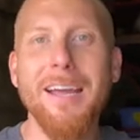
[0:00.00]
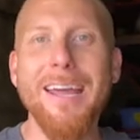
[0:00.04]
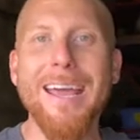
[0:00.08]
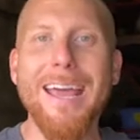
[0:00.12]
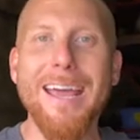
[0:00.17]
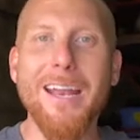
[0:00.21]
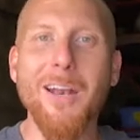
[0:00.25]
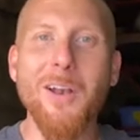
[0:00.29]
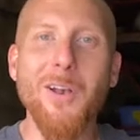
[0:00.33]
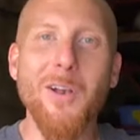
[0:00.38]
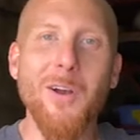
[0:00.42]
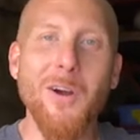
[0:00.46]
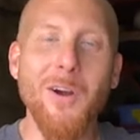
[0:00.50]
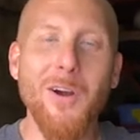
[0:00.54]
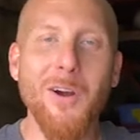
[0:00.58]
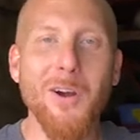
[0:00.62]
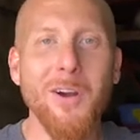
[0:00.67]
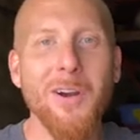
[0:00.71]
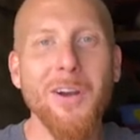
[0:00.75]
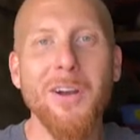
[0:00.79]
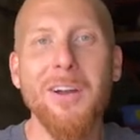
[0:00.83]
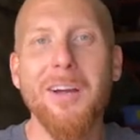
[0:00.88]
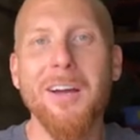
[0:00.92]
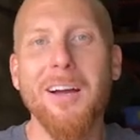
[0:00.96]

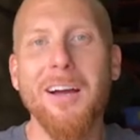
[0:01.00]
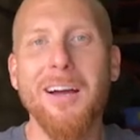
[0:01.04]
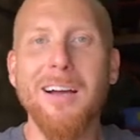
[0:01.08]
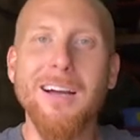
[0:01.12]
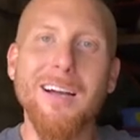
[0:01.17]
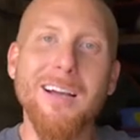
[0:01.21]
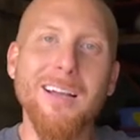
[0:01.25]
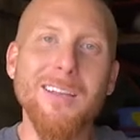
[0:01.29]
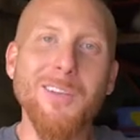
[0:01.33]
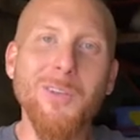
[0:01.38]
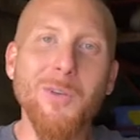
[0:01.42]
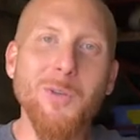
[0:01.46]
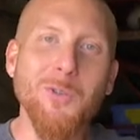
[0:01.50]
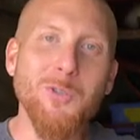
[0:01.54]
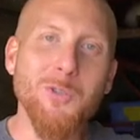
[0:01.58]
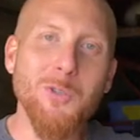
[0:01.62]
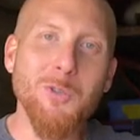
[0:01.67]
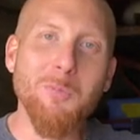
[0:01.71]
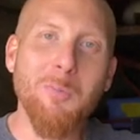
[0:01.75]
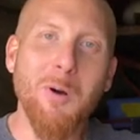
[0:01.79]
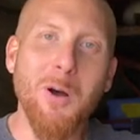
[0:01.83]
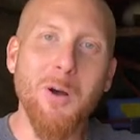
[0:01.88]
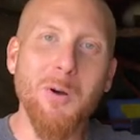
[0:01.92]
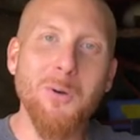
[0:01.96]
editor, uh,
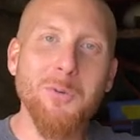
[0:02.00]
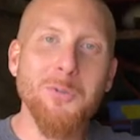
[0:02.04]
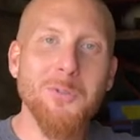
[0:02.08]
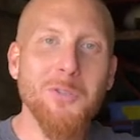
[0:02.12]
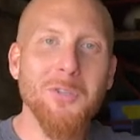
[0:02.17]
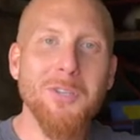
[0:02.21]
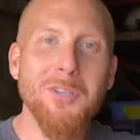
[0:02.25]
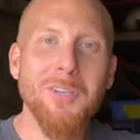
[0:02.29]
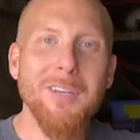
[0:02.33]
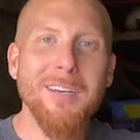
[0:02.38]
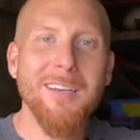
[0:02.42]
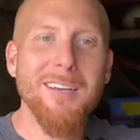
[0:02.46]
YouTube host,